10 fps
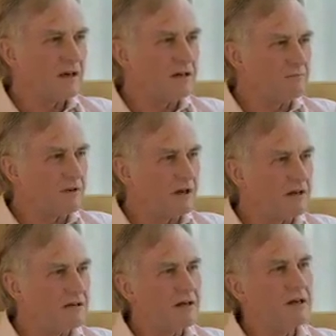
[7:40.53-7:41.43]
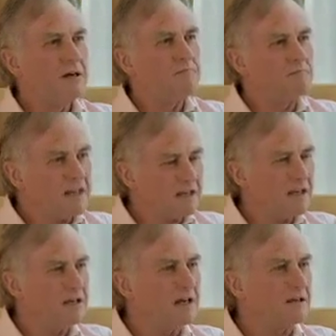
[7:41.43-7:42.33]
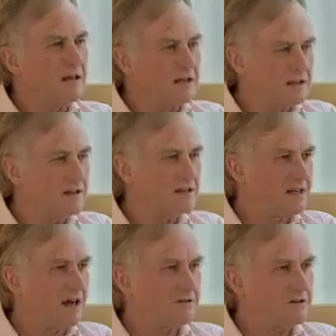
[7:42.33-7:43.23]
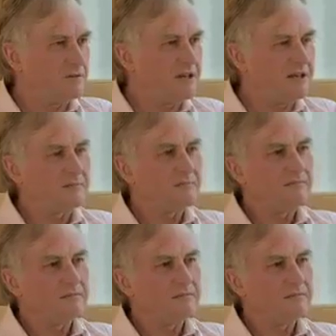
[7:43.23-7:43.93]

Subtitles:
and making atheists out to be